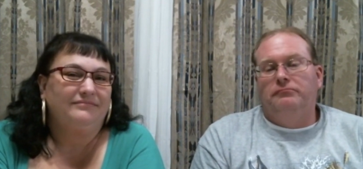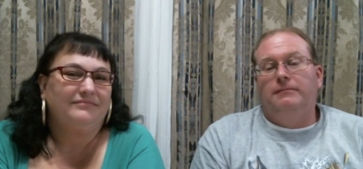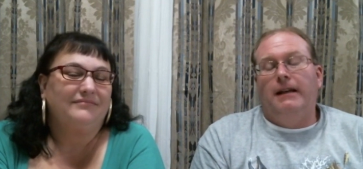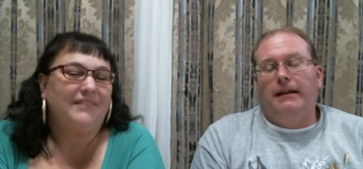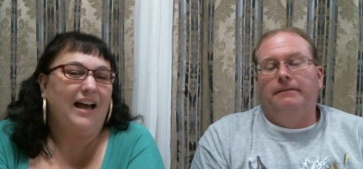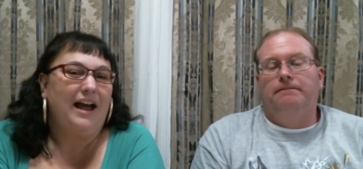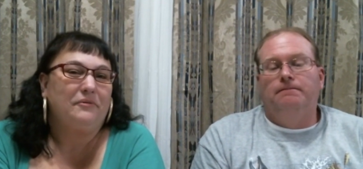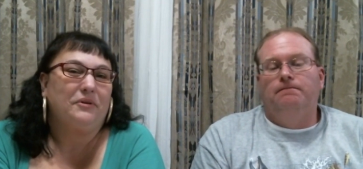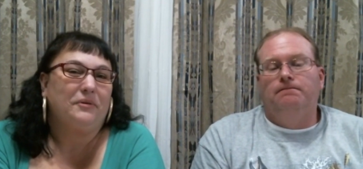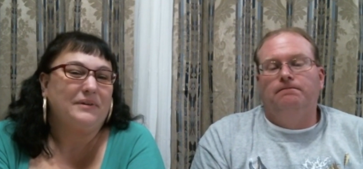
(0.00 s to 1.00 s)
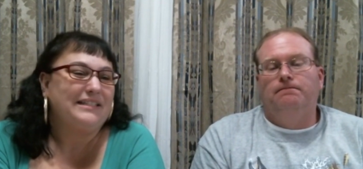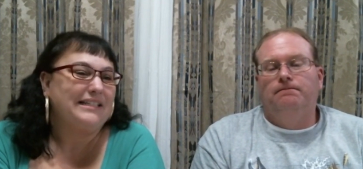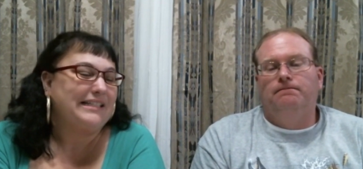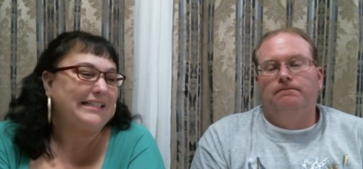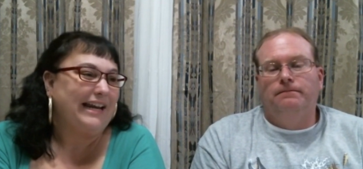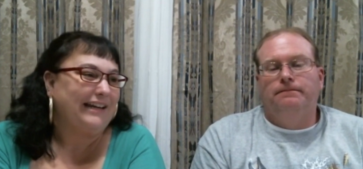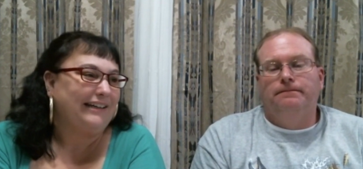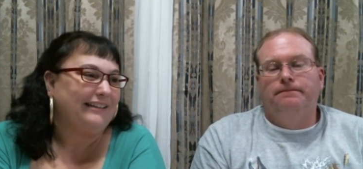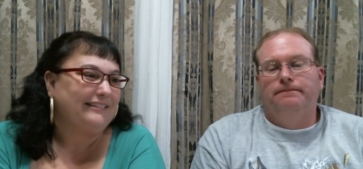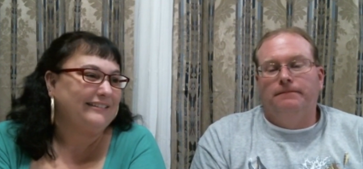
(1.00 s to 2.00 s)
Speaker 1: Yeah.
Speaker 2: I will always eat
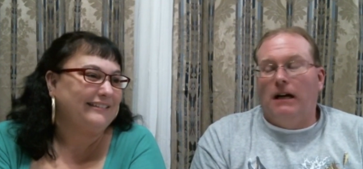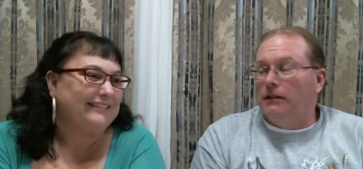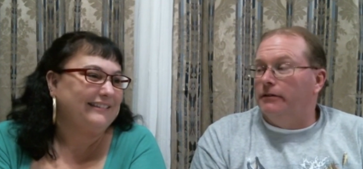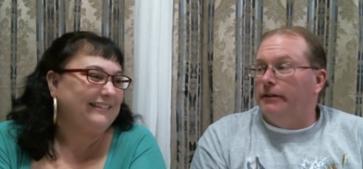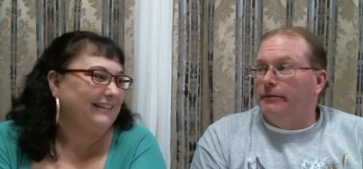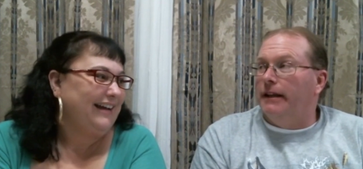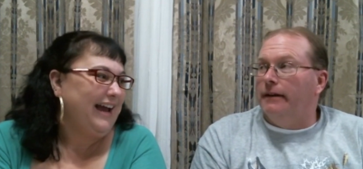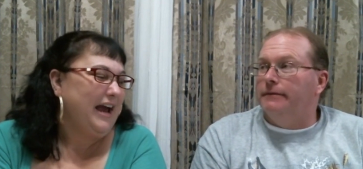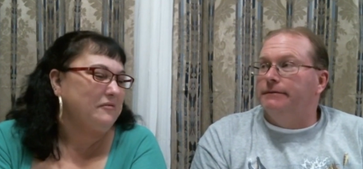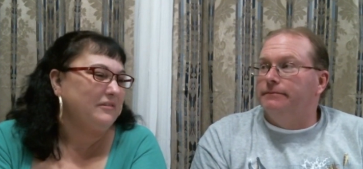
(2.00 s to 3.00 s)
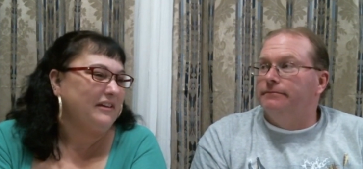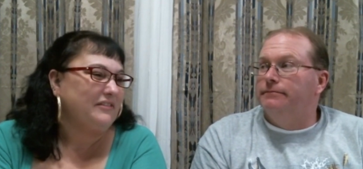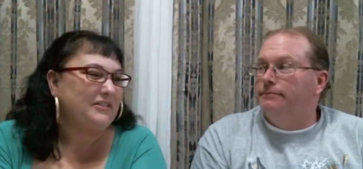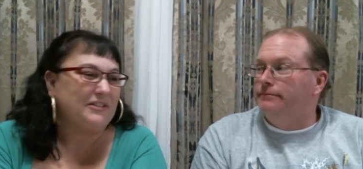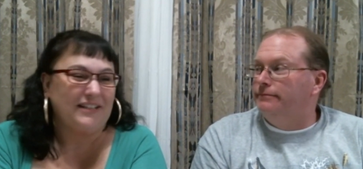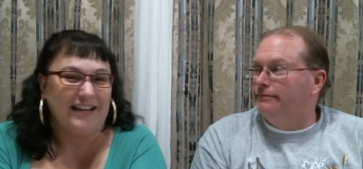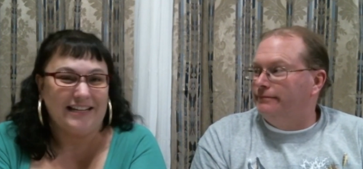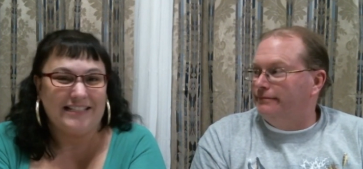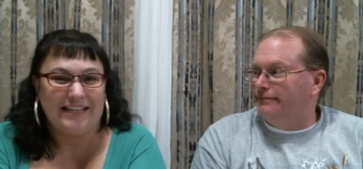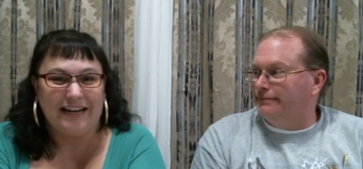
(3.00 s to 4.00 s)
steak.
Speaker 1: I'll agree with that.
Speaker 2: I will never turn
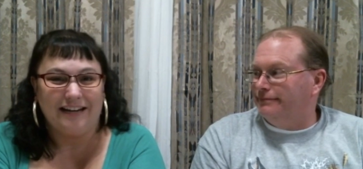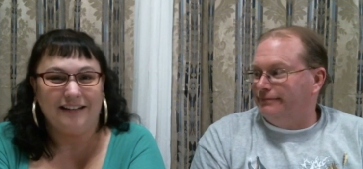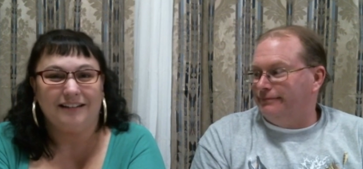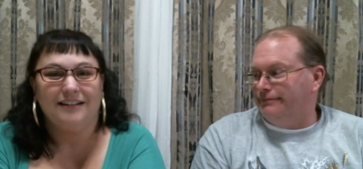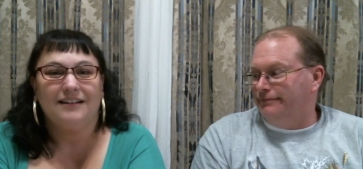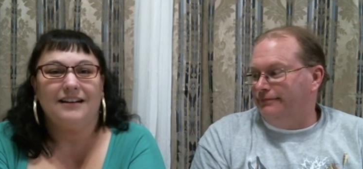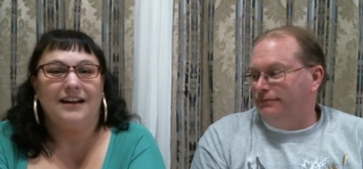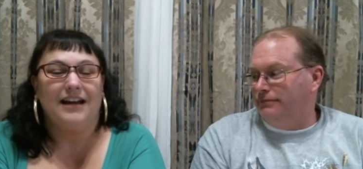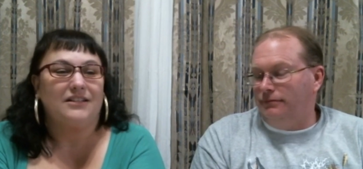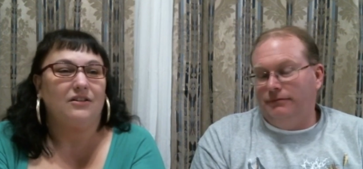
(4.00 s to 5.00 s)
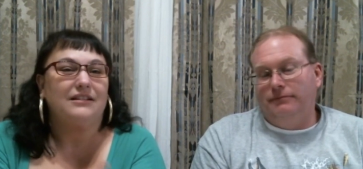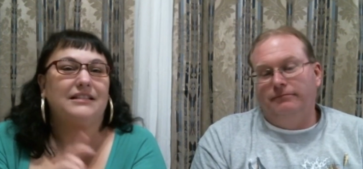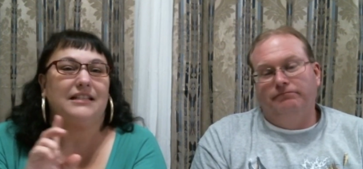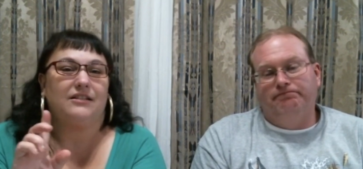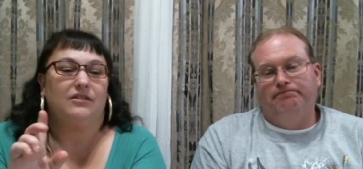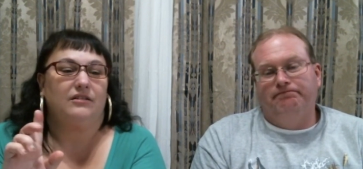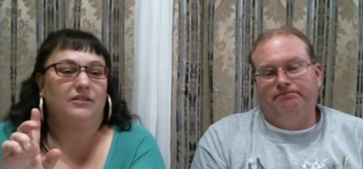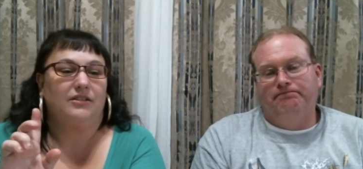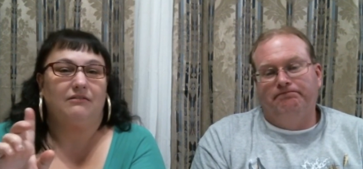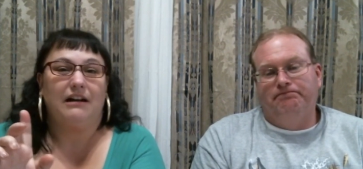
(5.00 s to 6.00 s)
down a steak. As long as it's
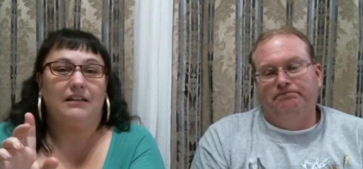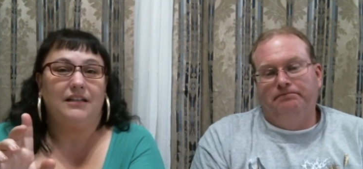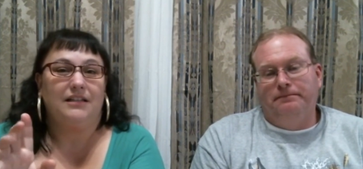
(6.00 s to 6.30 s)
cooked correctly,